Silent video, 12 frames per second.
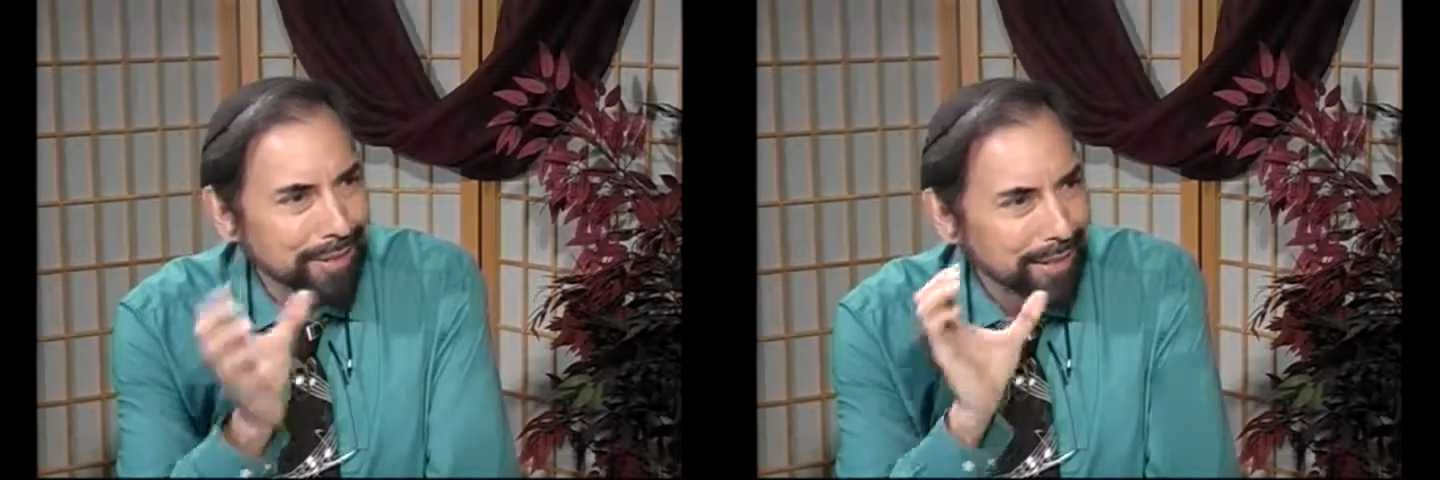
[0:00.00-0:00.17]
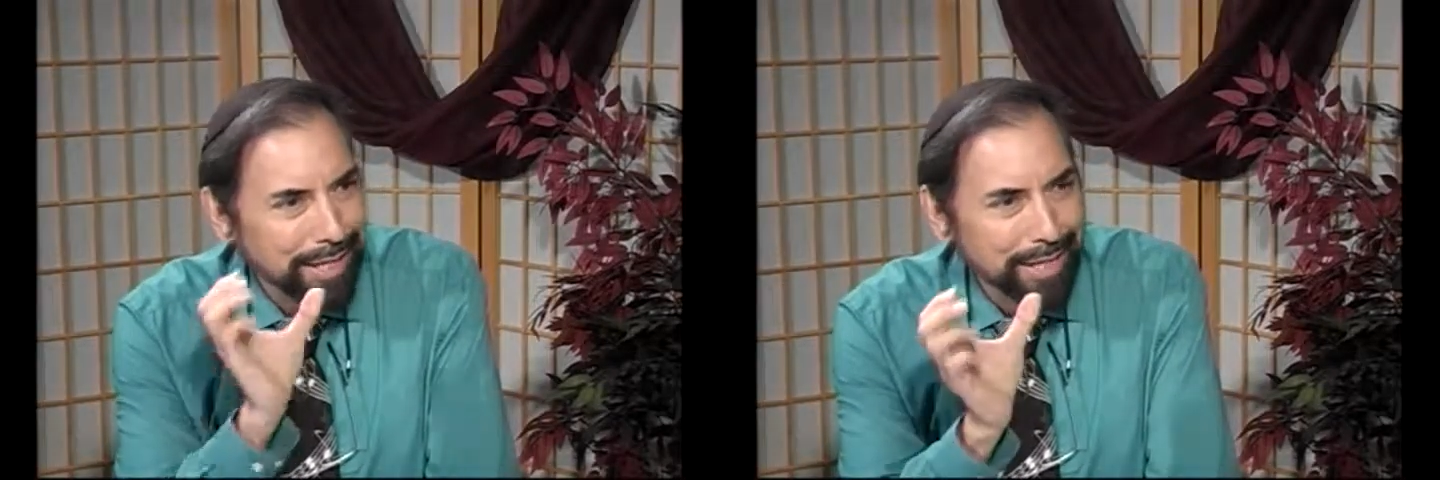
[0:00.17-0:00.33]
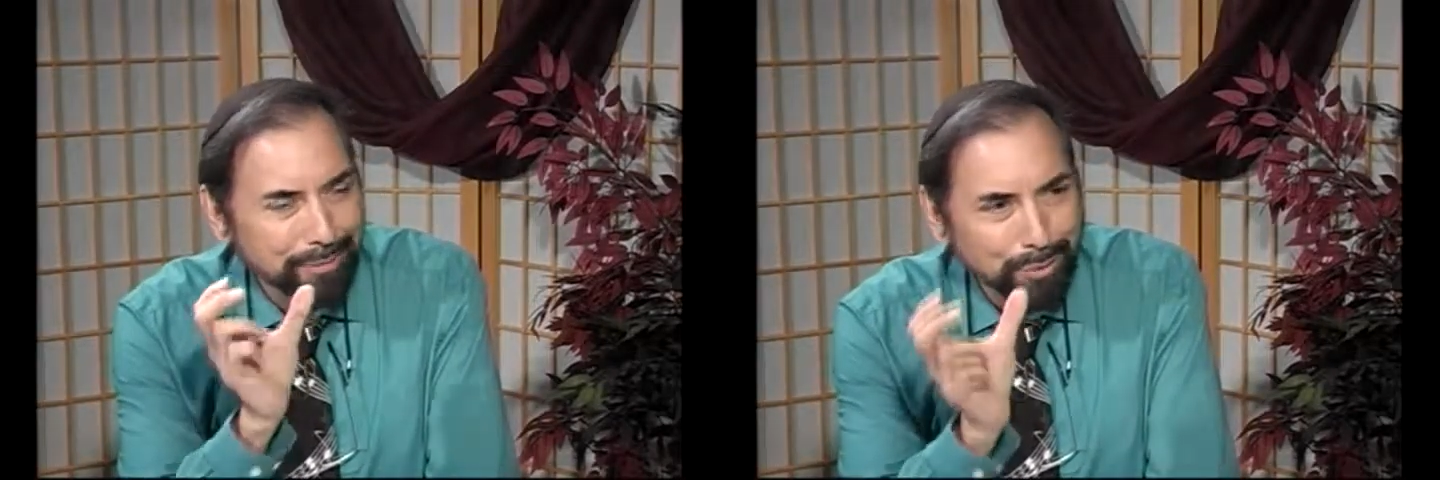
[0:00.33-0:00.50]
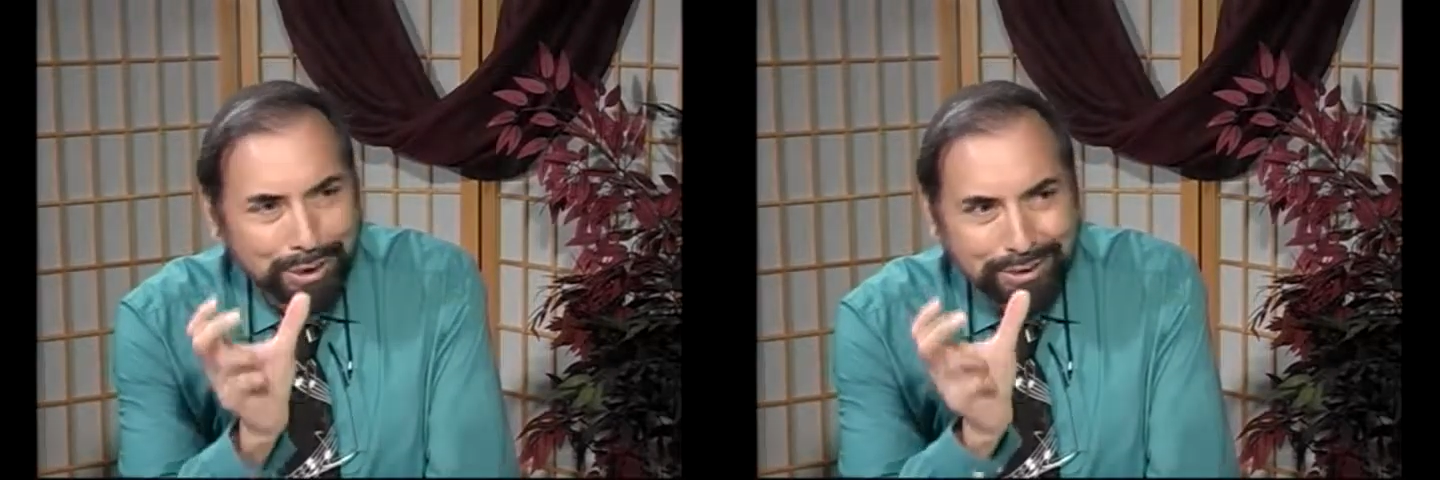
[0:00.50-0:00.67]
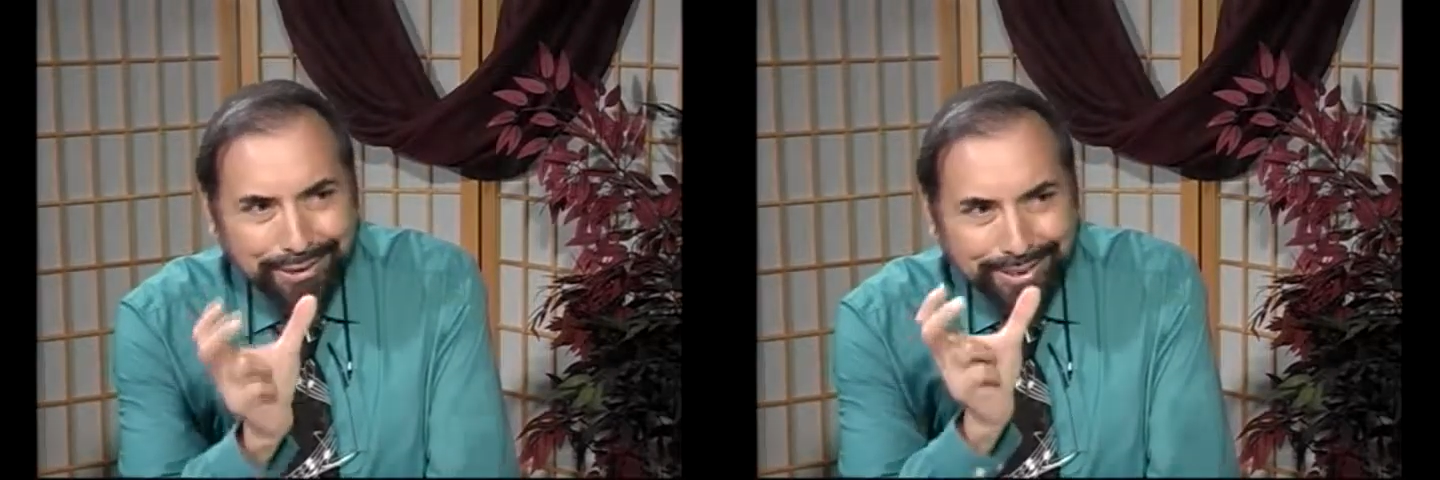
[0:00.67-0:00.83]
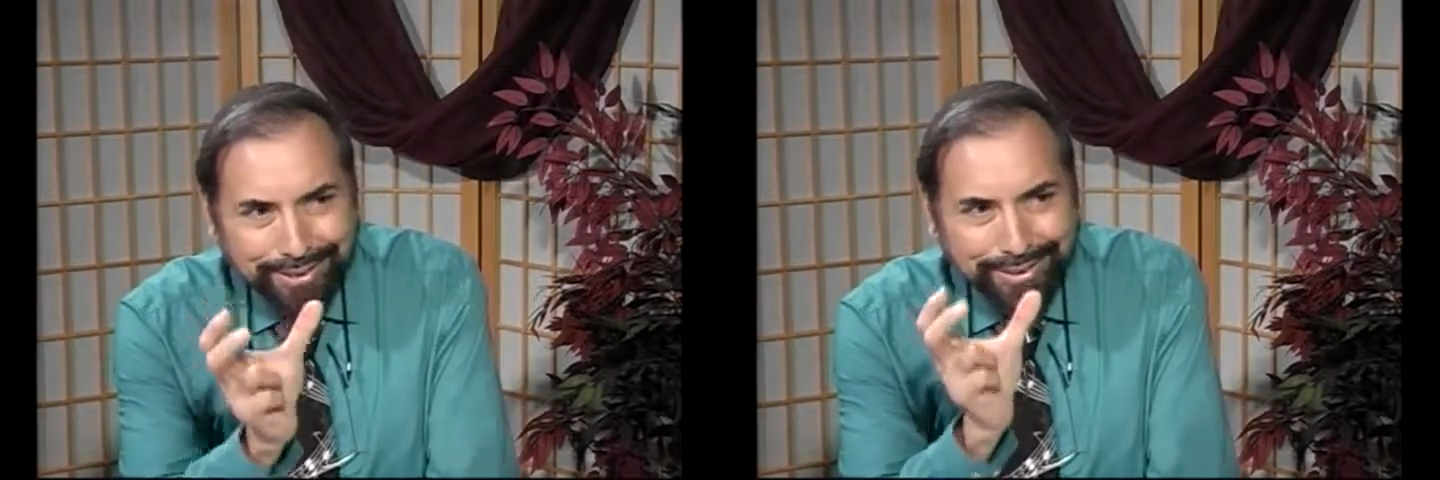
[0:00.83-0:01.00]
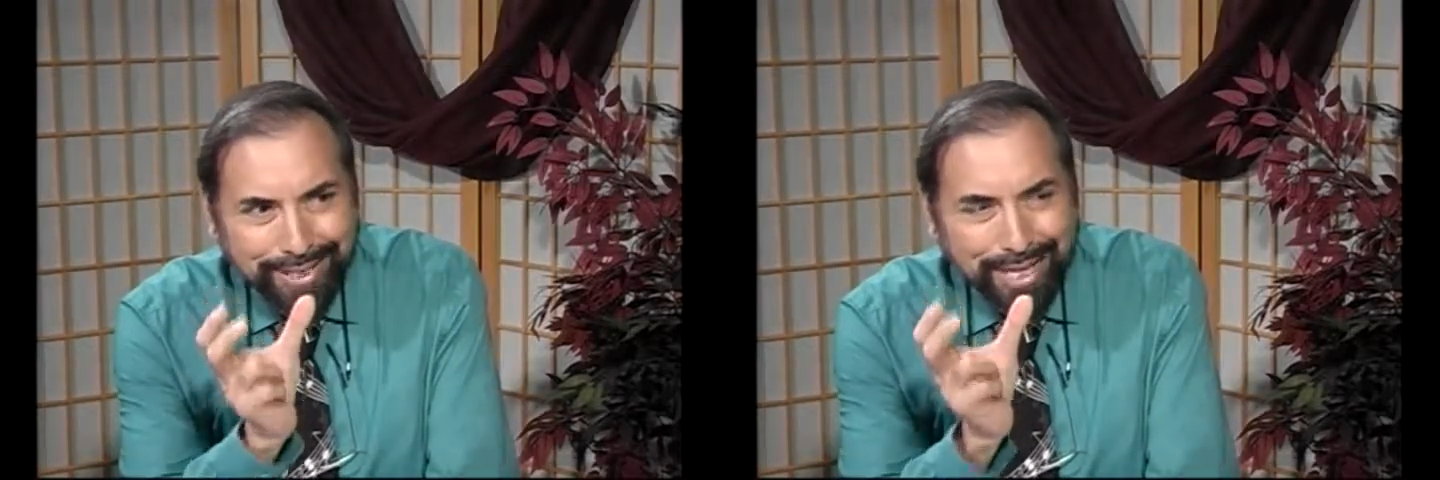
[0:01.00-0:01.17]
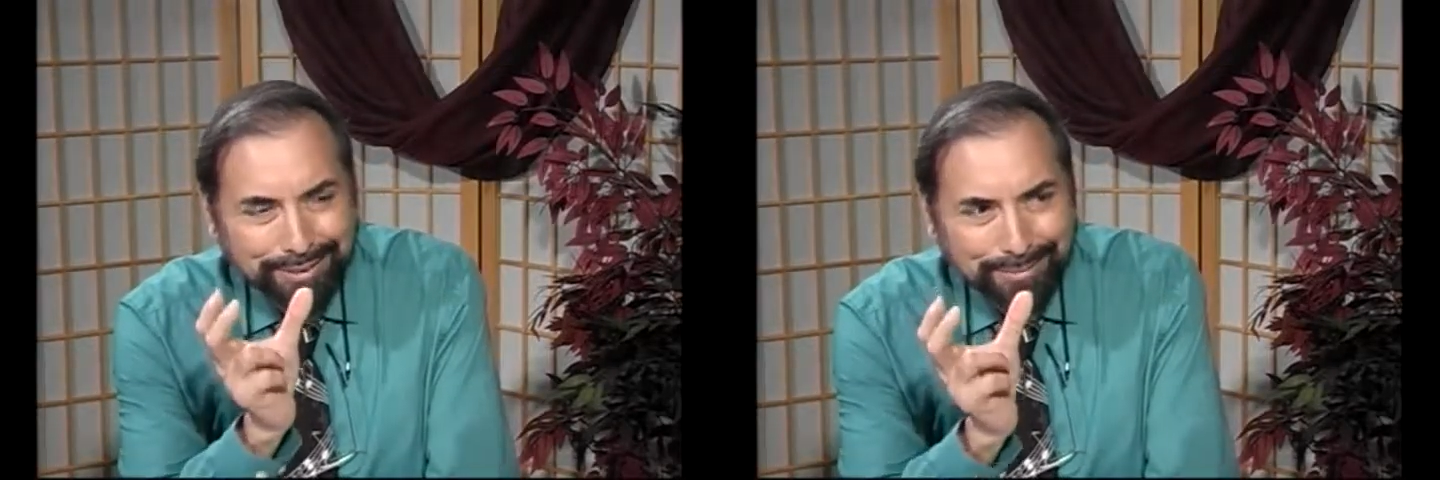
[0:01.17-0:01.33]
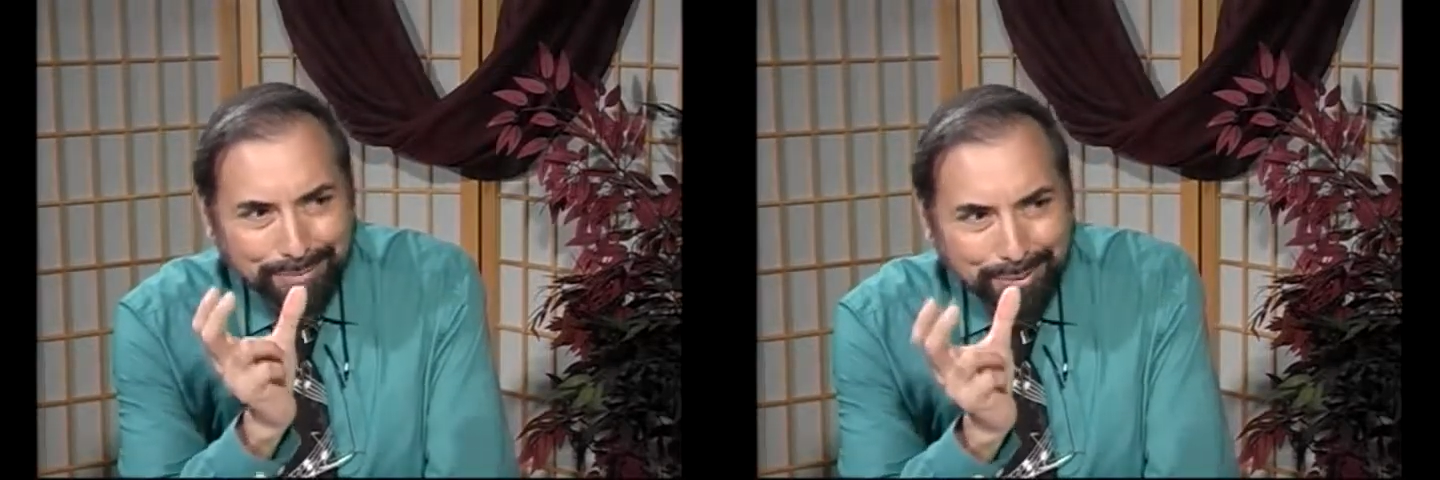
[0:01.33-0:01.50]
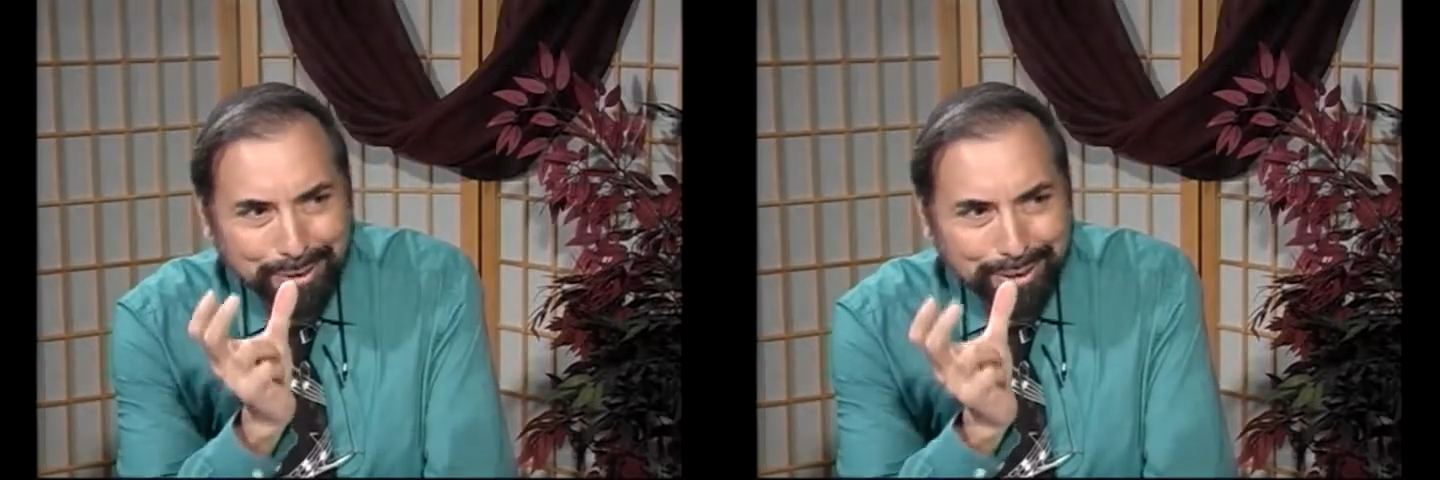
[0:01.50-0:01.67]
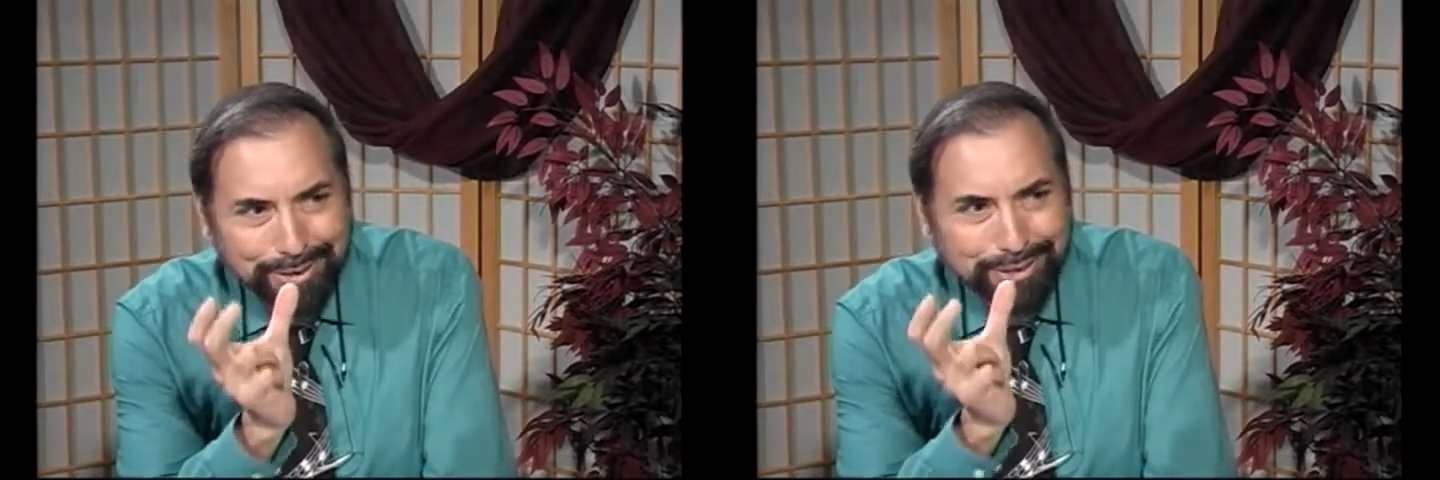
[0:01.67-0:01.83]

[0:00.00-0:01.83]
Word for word: And what is that word?